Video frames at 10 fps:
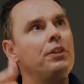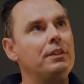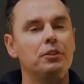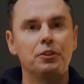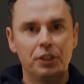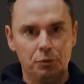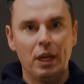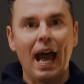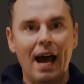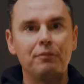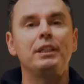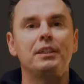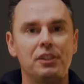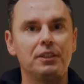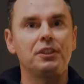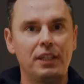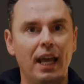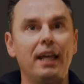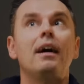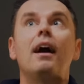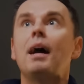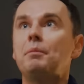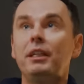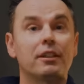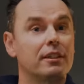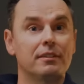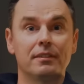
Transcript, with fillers: the difficulties we have, we can still say, I'm here.